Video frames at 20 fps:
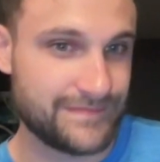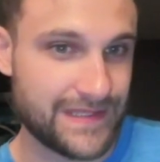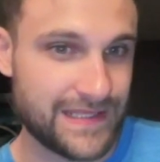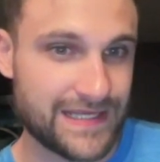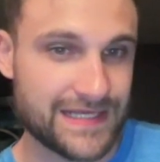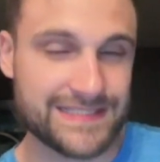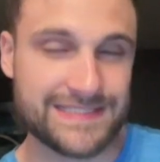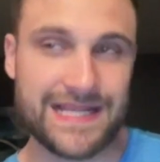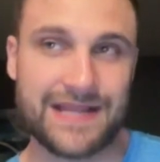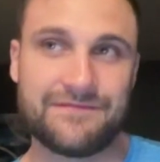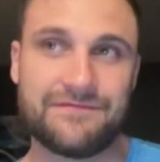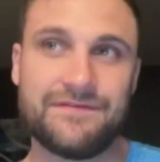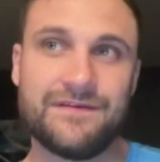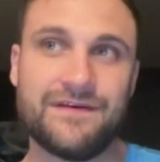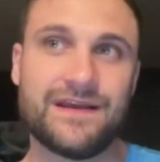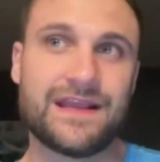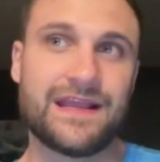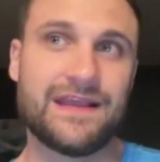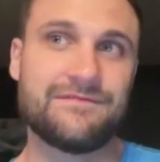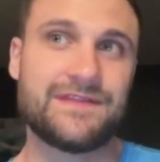Because I feel
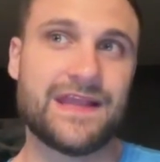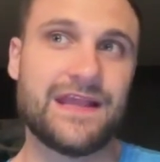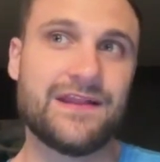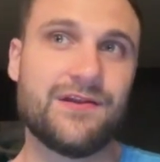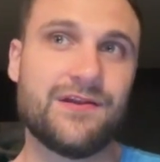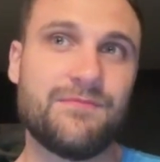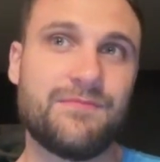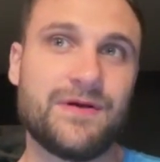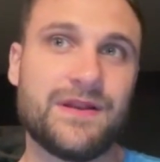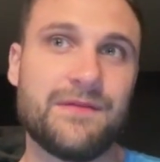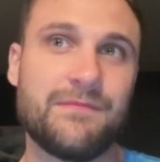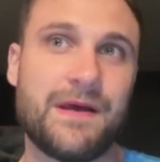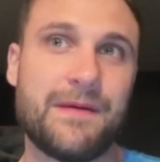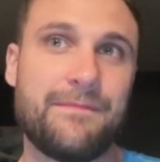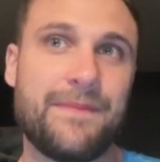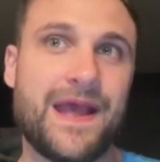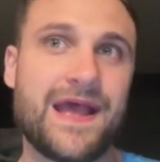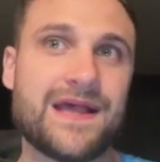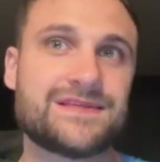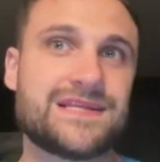like if they don't put him on
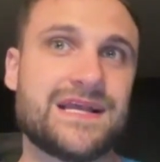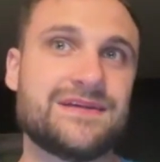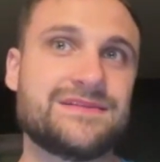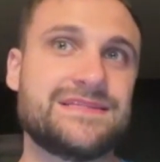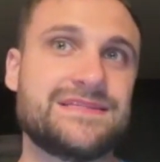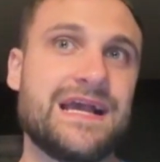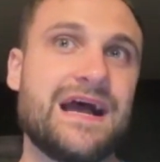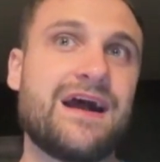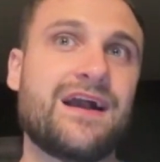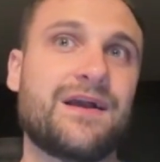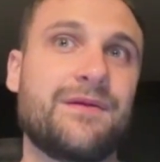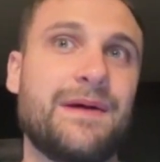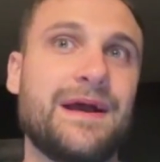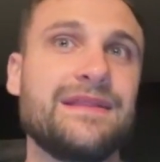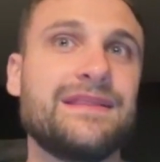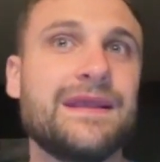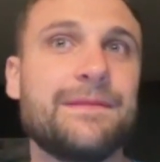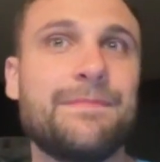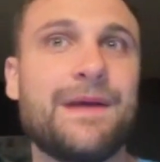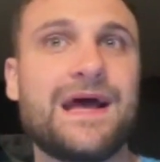Pascal Siakam, I
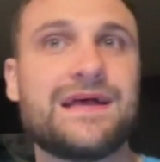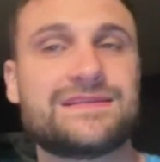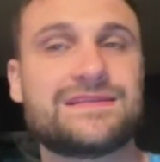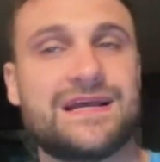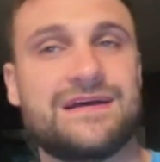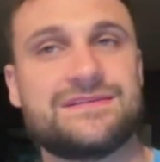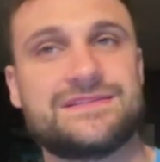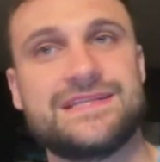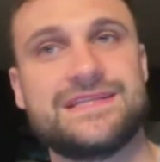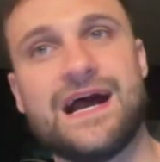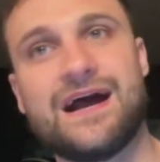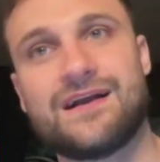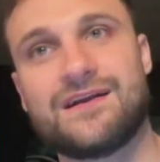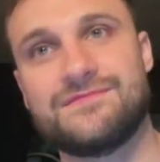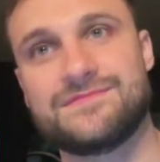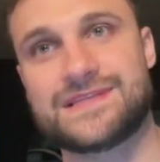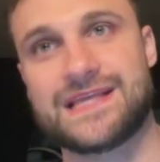think Pascal Siakam's